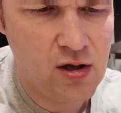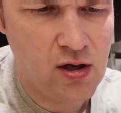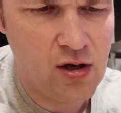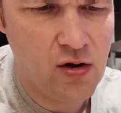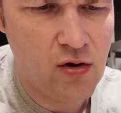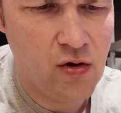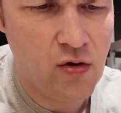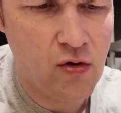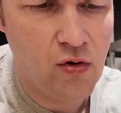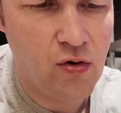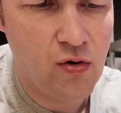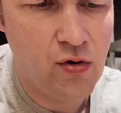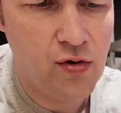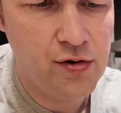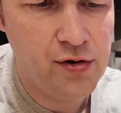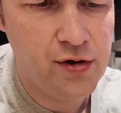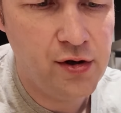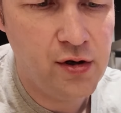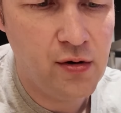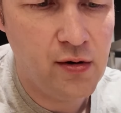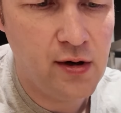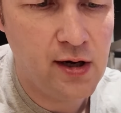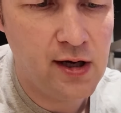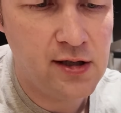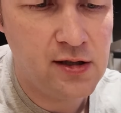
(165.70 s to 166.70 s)
the old
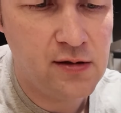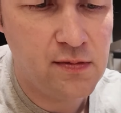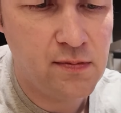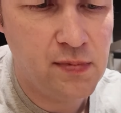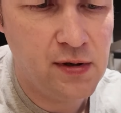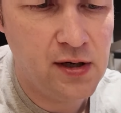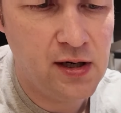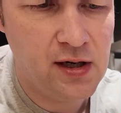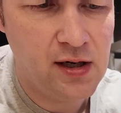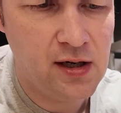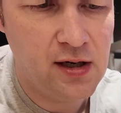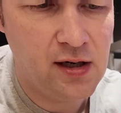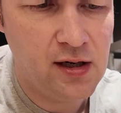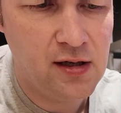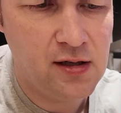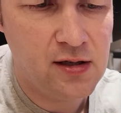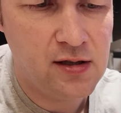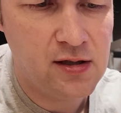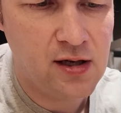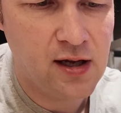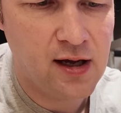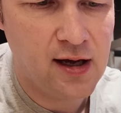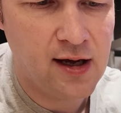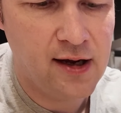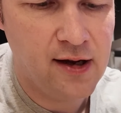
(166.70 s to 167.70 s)
USB
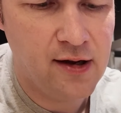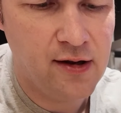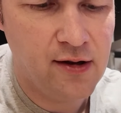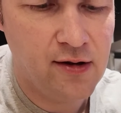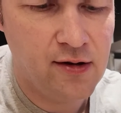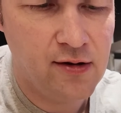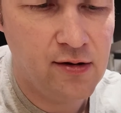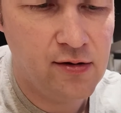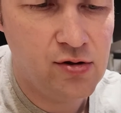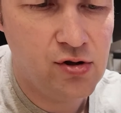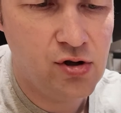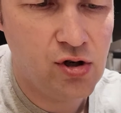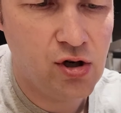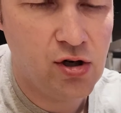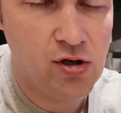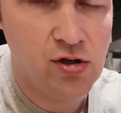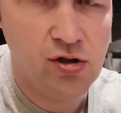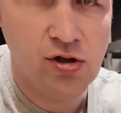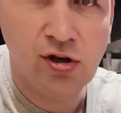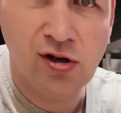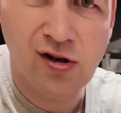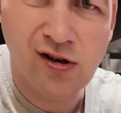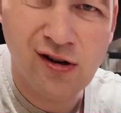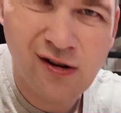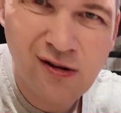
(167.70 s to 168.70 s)
style
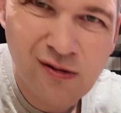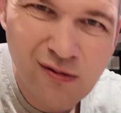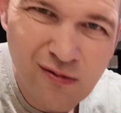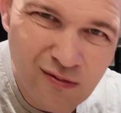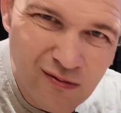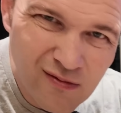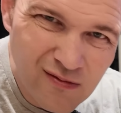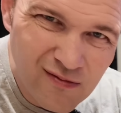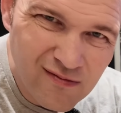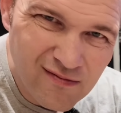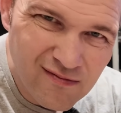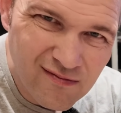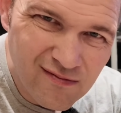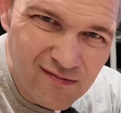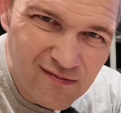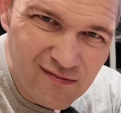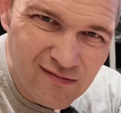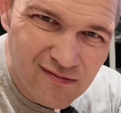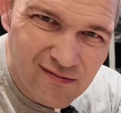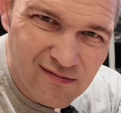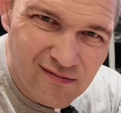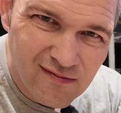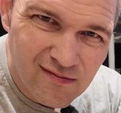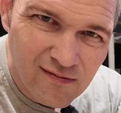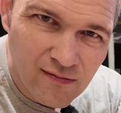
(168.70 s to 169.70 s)
charger.
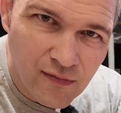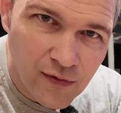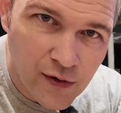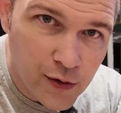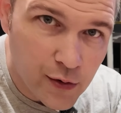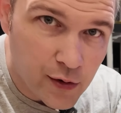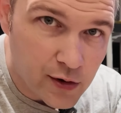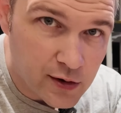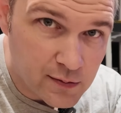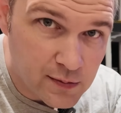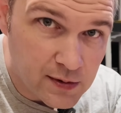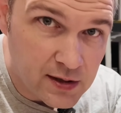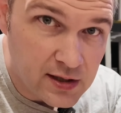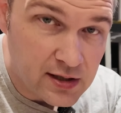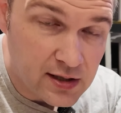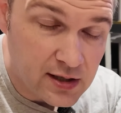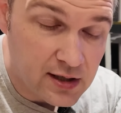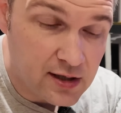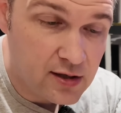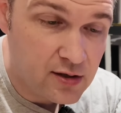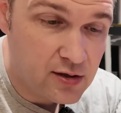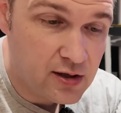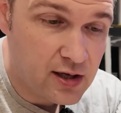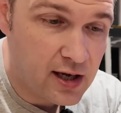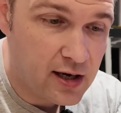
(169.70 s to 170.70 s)

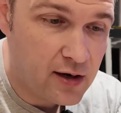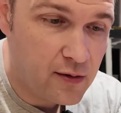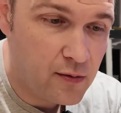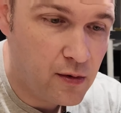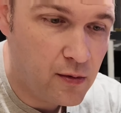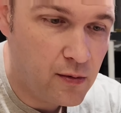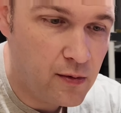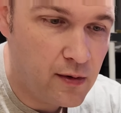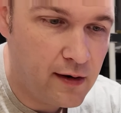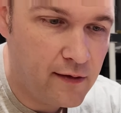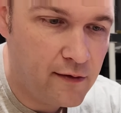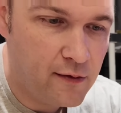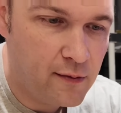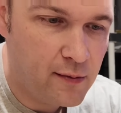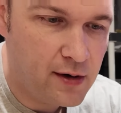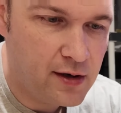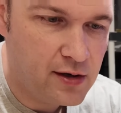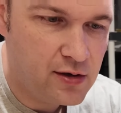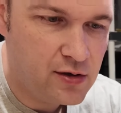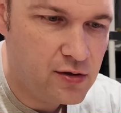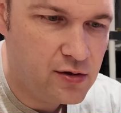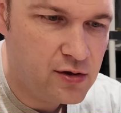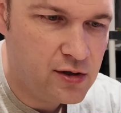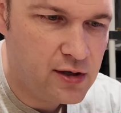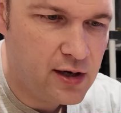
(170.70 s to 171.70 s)
USB-C is kind of what
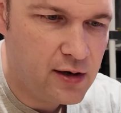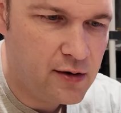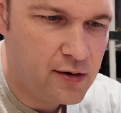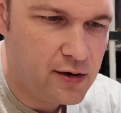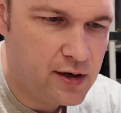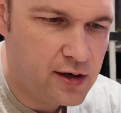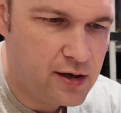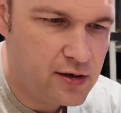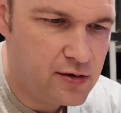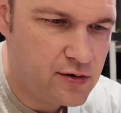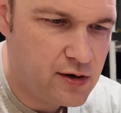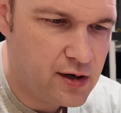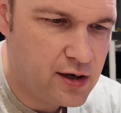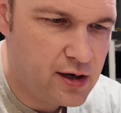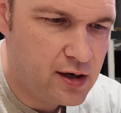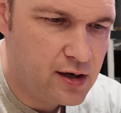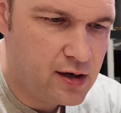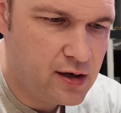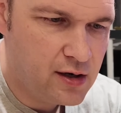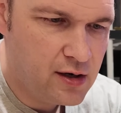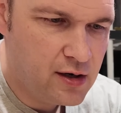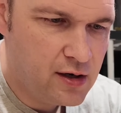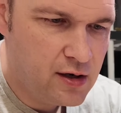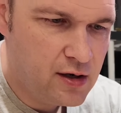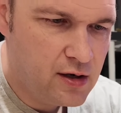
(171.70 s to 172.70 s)
everybody's using nowadays, right?
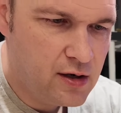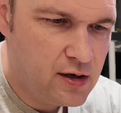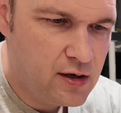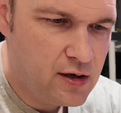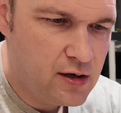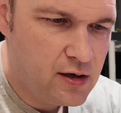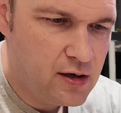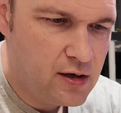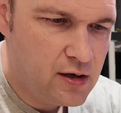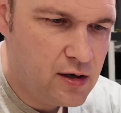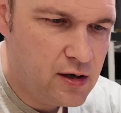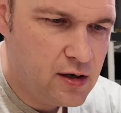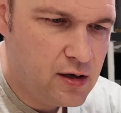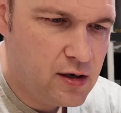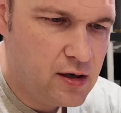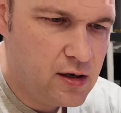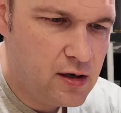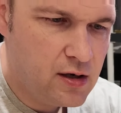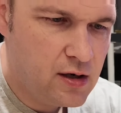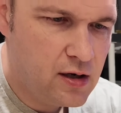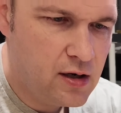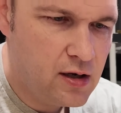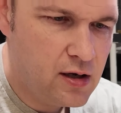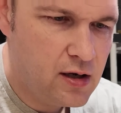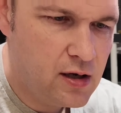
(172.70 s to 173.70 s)

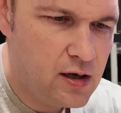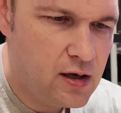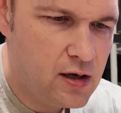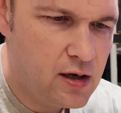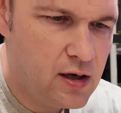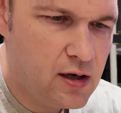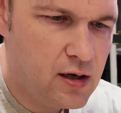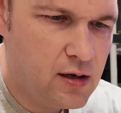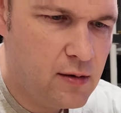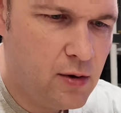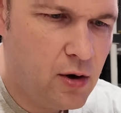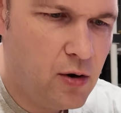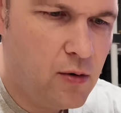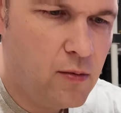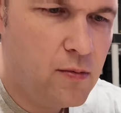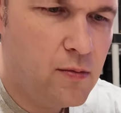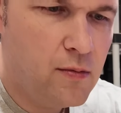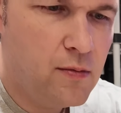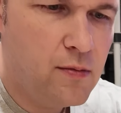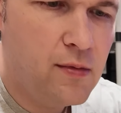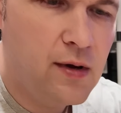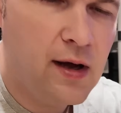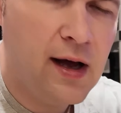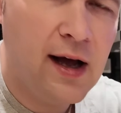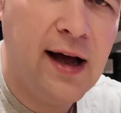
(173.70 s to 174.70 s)
Oh,
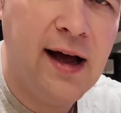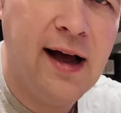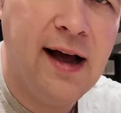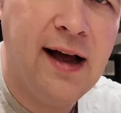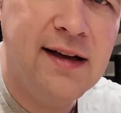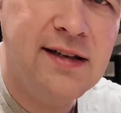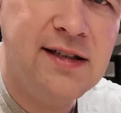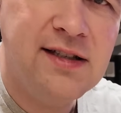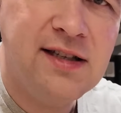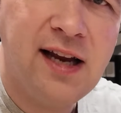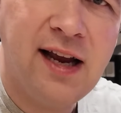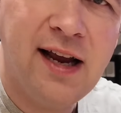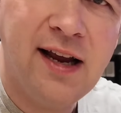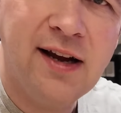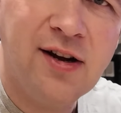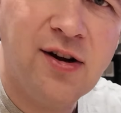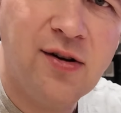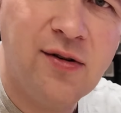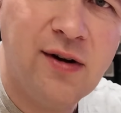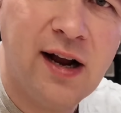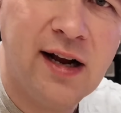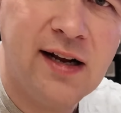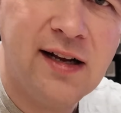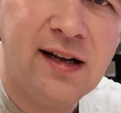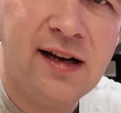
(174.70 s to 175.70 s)
I stand
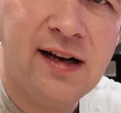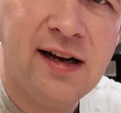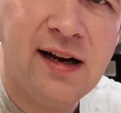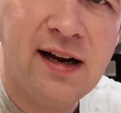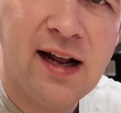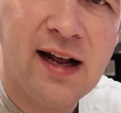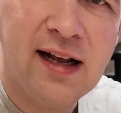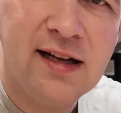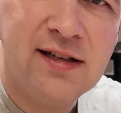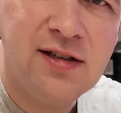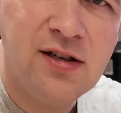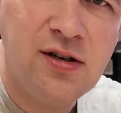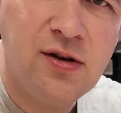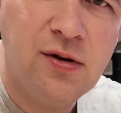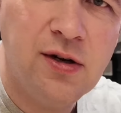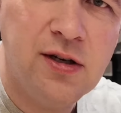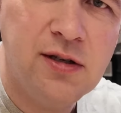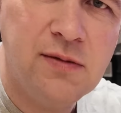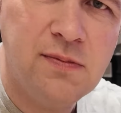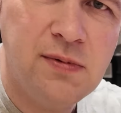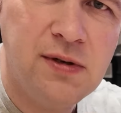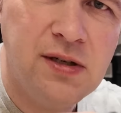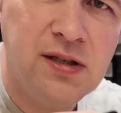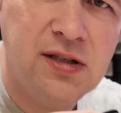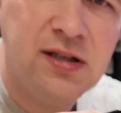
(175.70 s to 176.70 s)
corrected. It has a
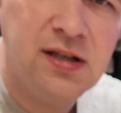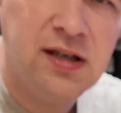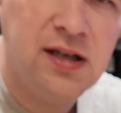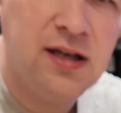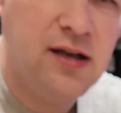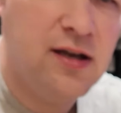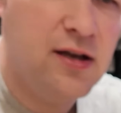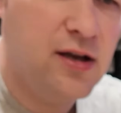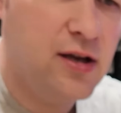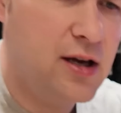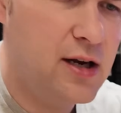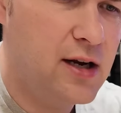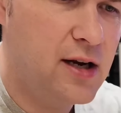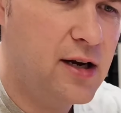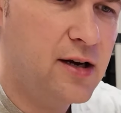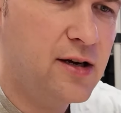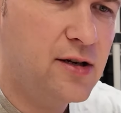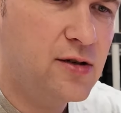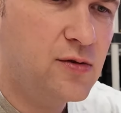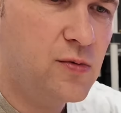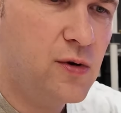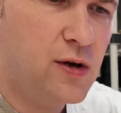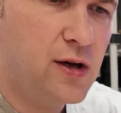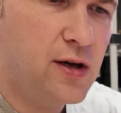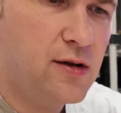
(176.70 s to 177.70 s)
USB-C in it
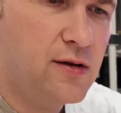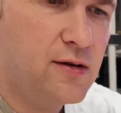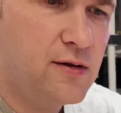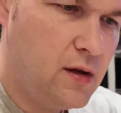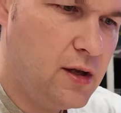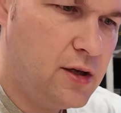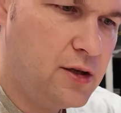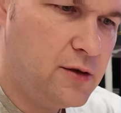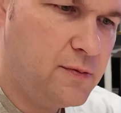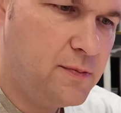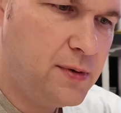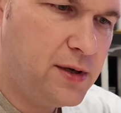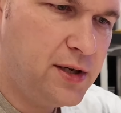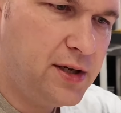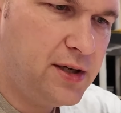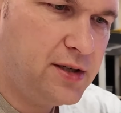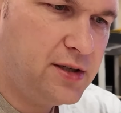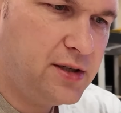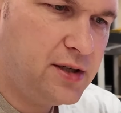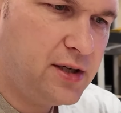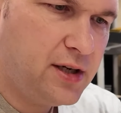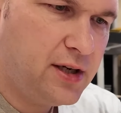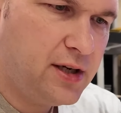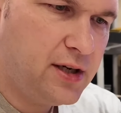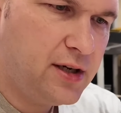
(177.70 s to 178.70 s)
as well. This
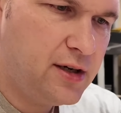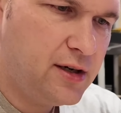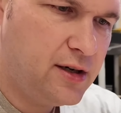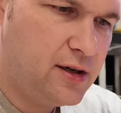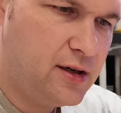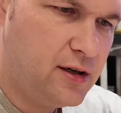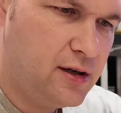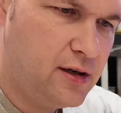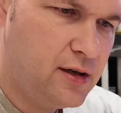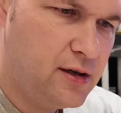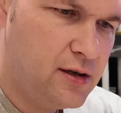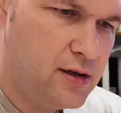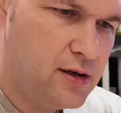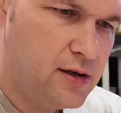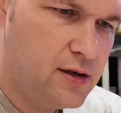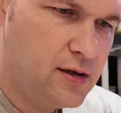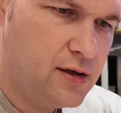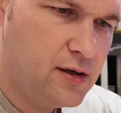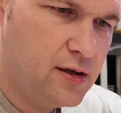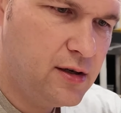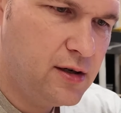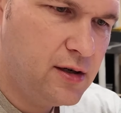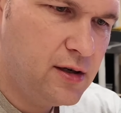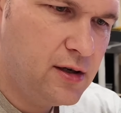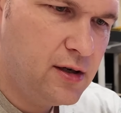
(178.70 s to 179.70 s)
piece here
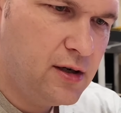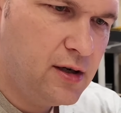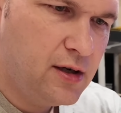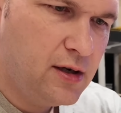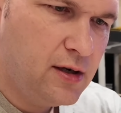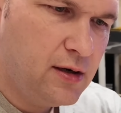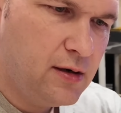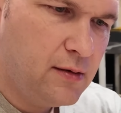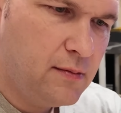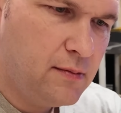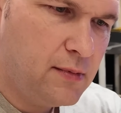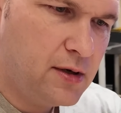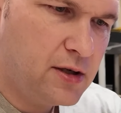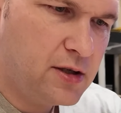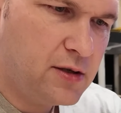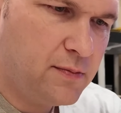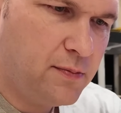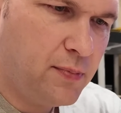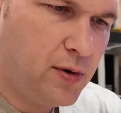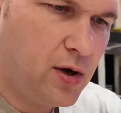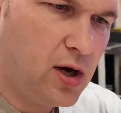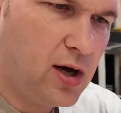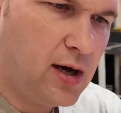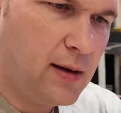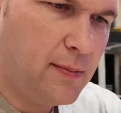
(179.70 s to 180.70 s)
must
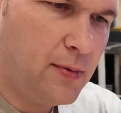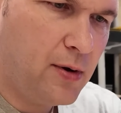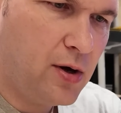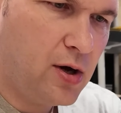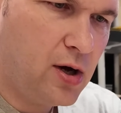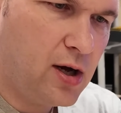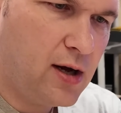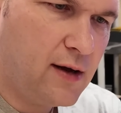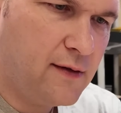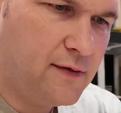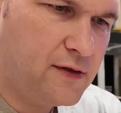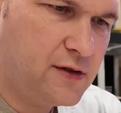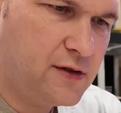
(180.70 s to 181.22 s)
pop off